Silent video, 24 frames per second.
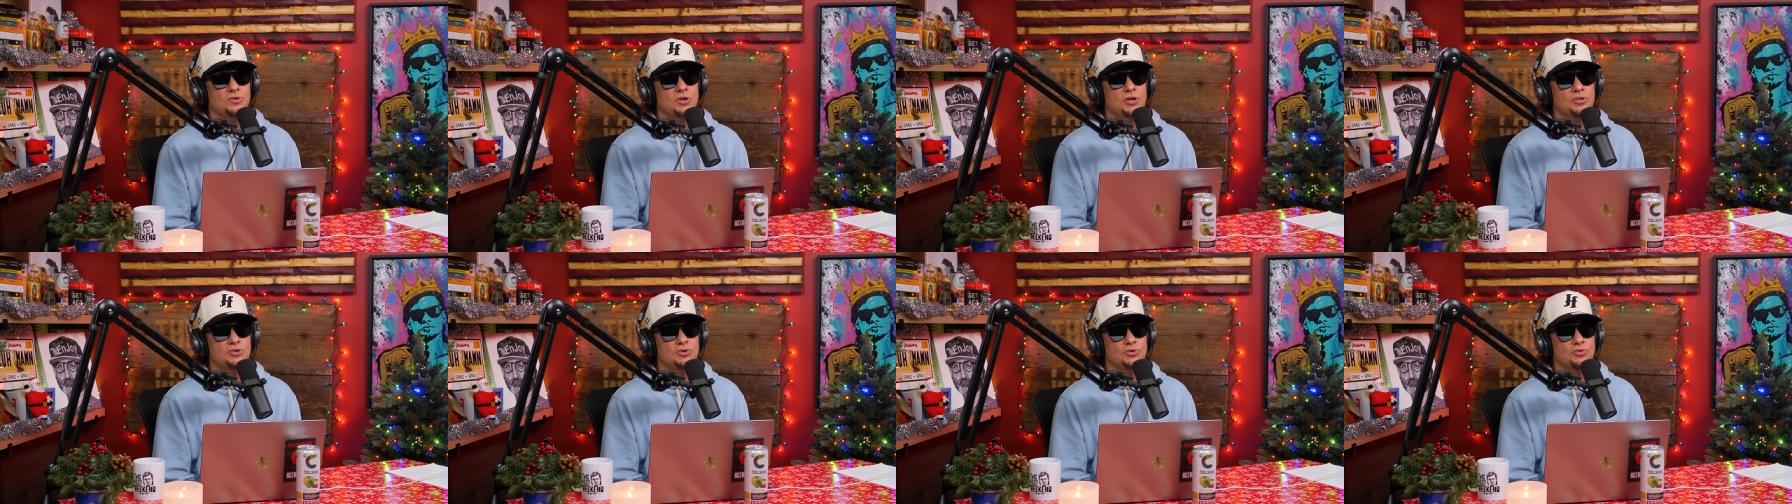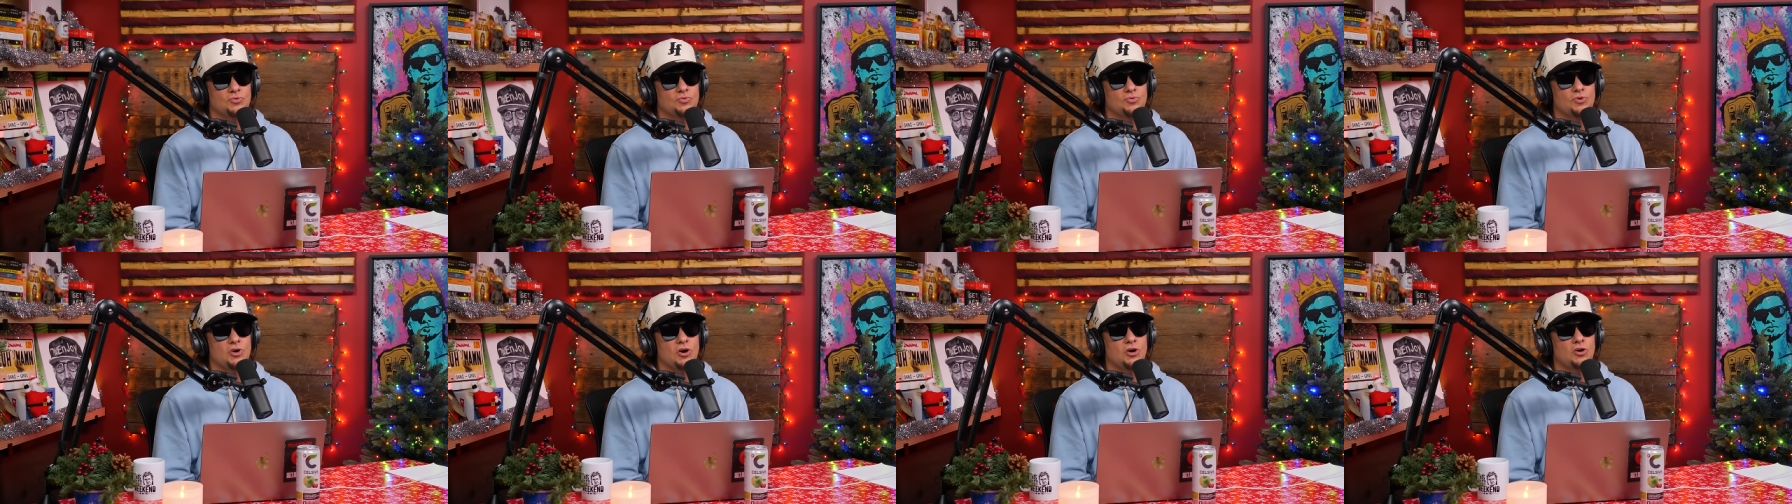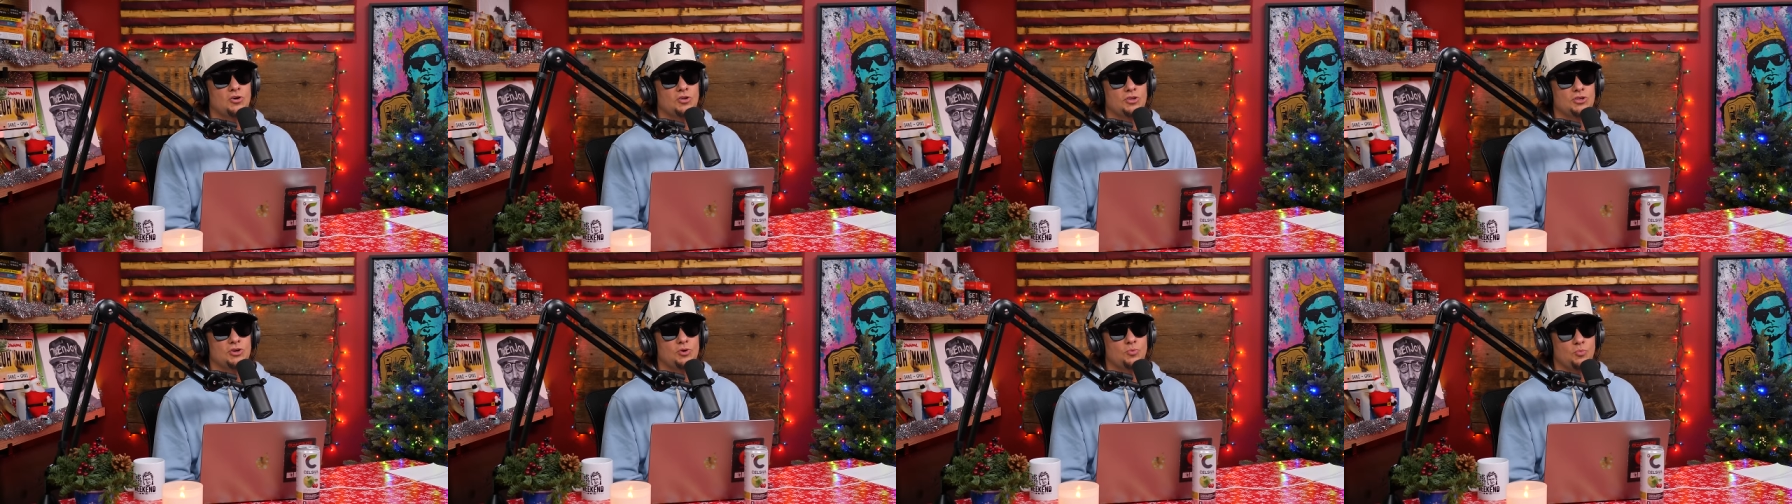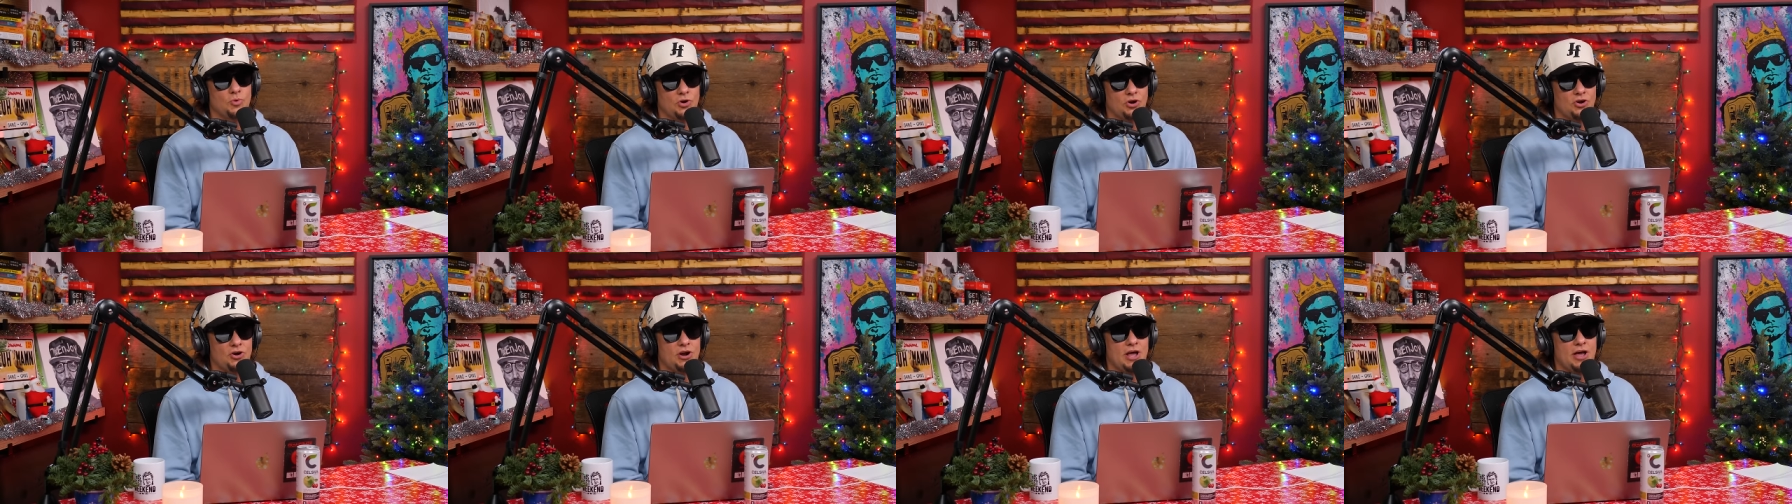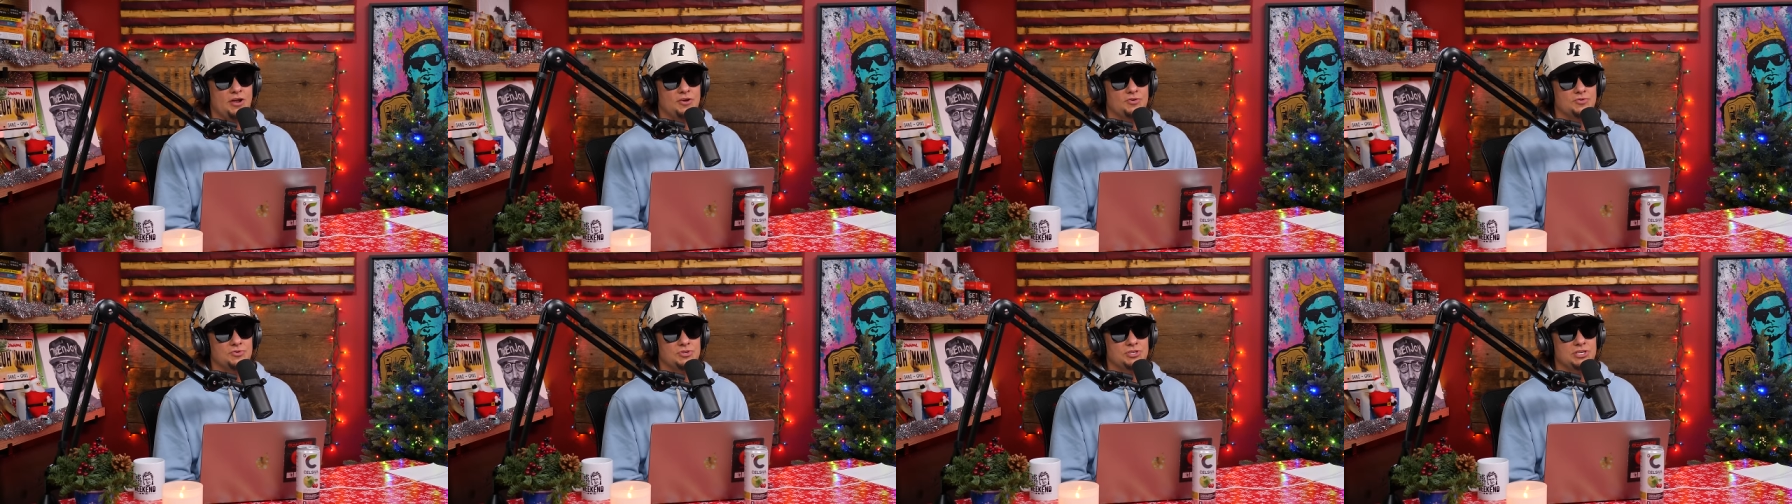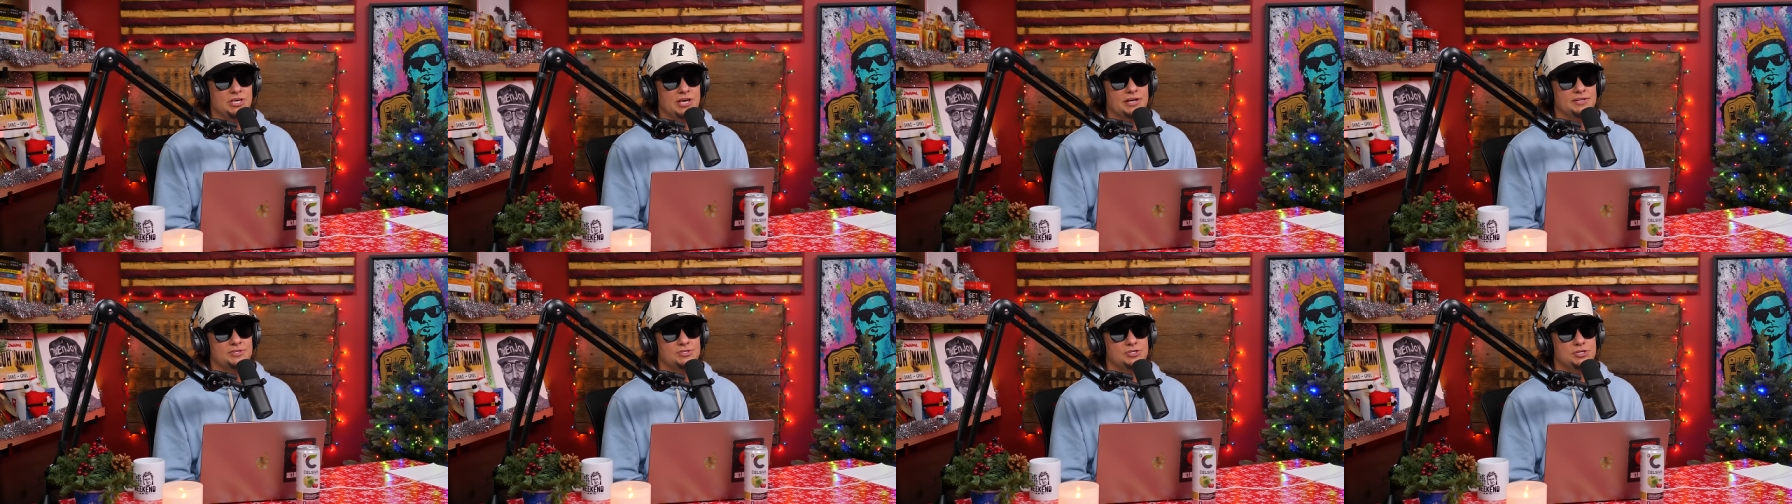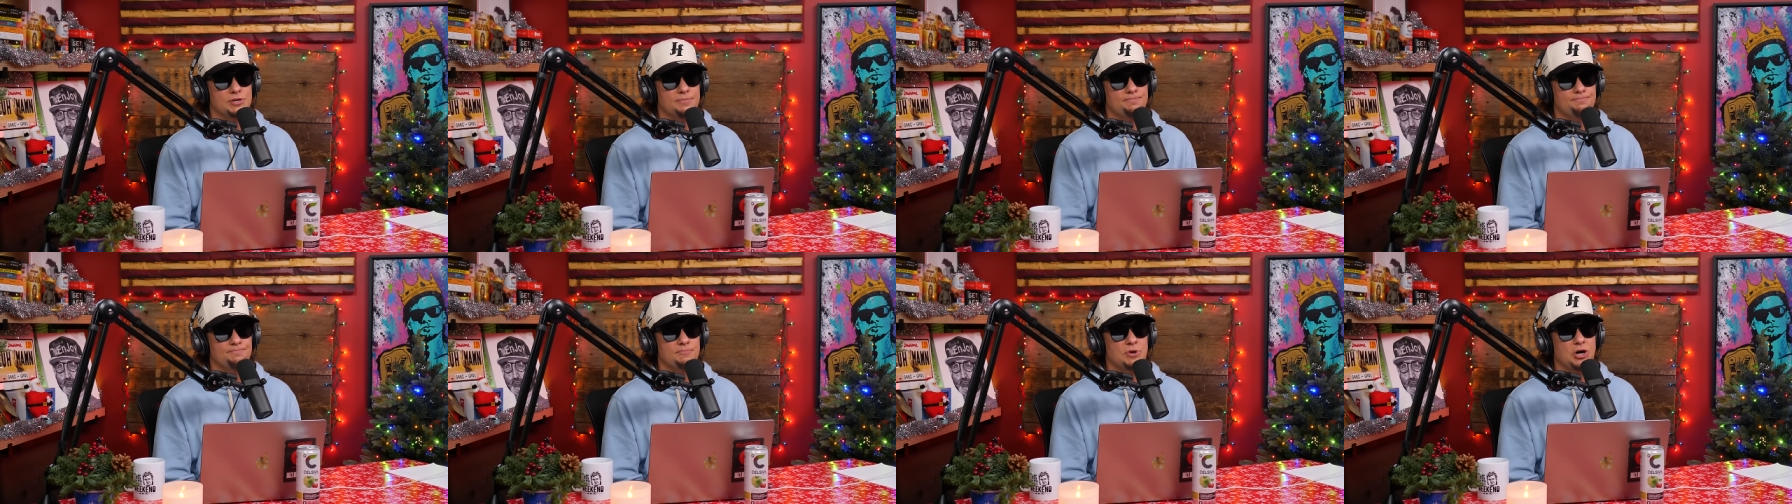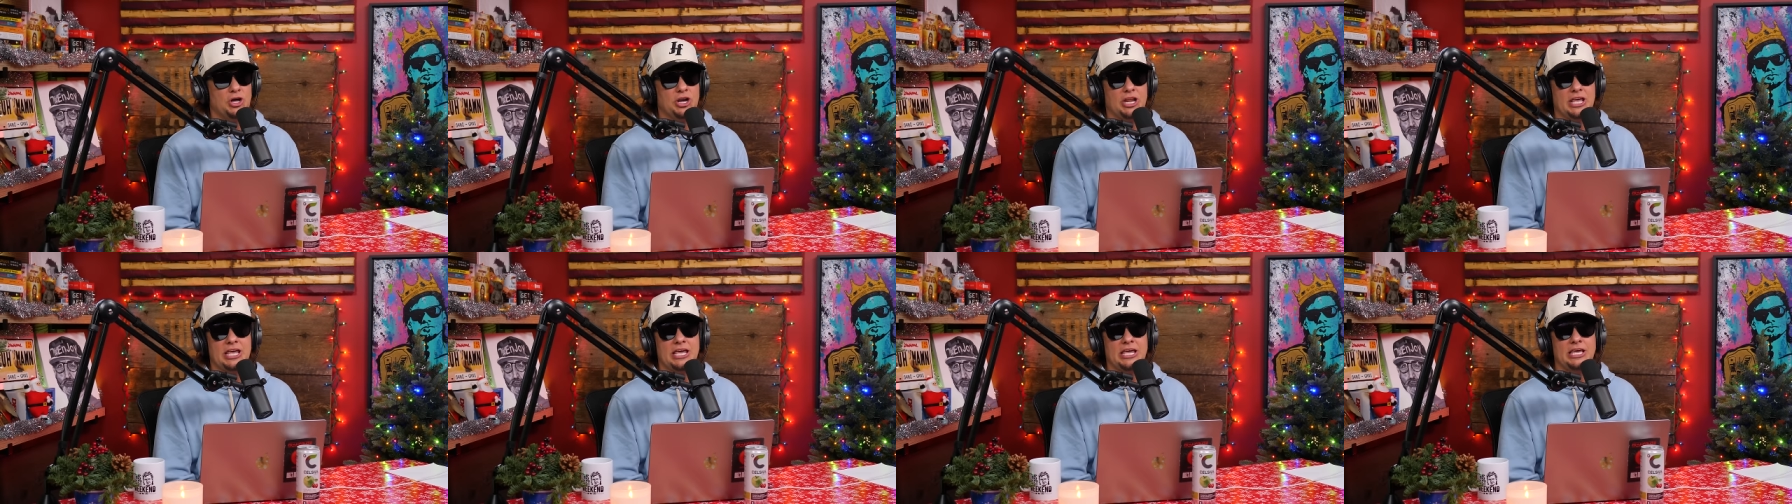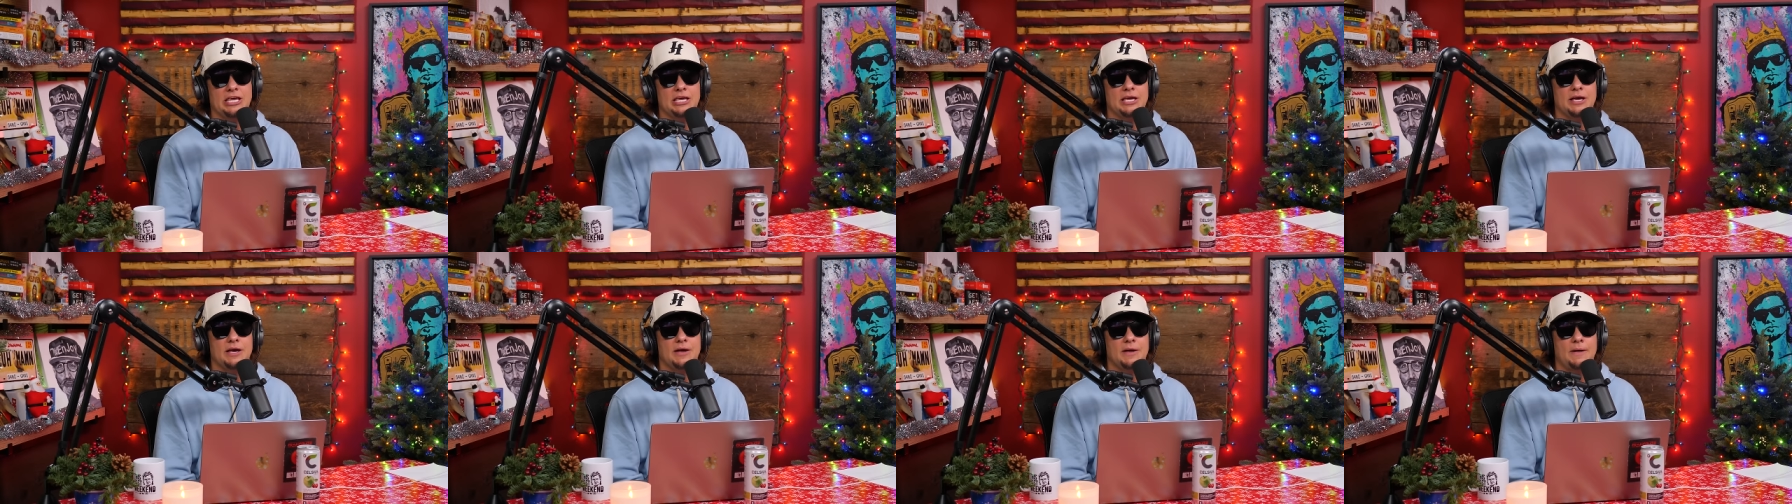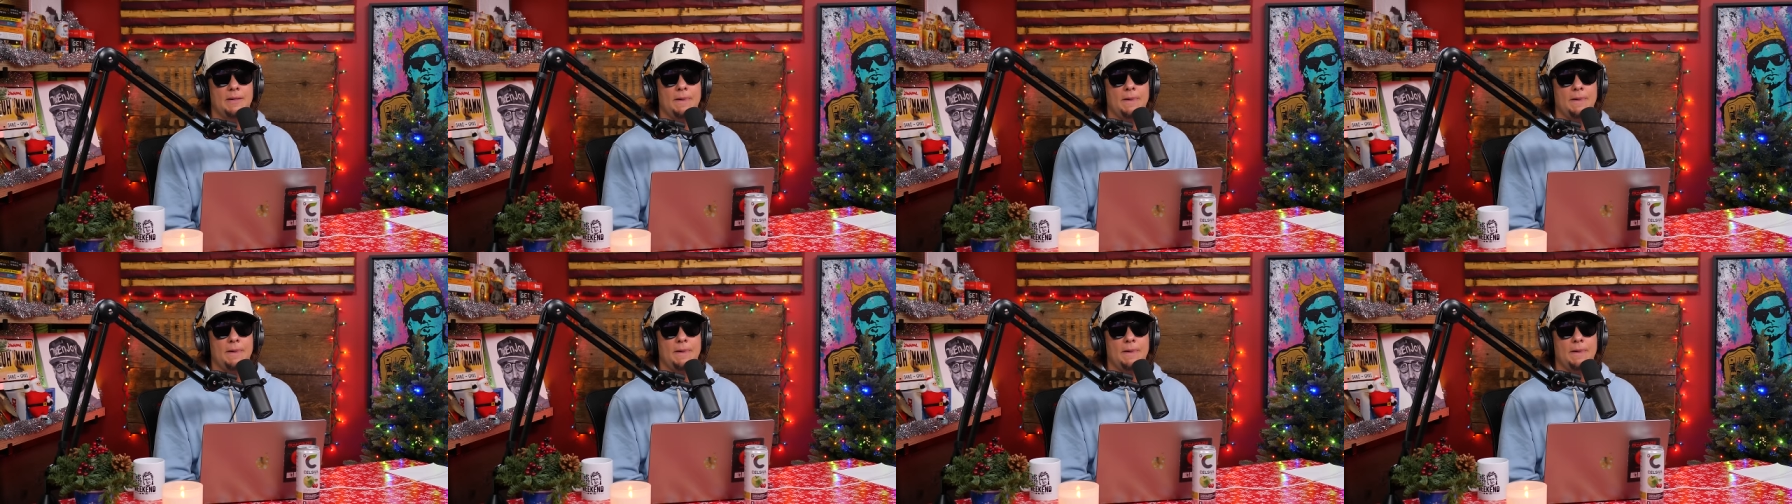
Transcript: and you're calling, you're wondering how to get some money.